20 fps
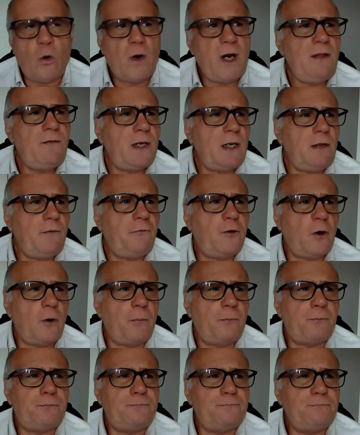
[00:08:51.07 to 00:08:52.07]
Or even if
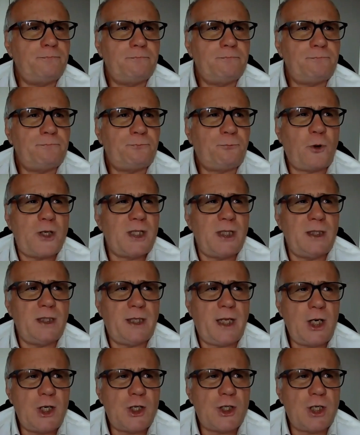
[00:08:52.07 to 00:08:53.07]
your
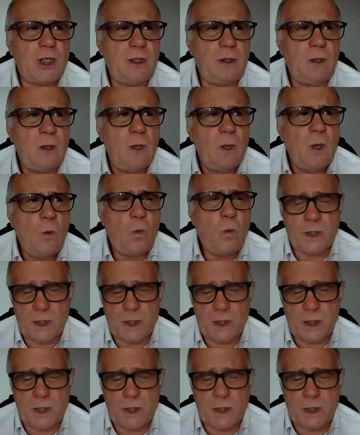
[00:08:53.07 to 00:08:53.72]
presentation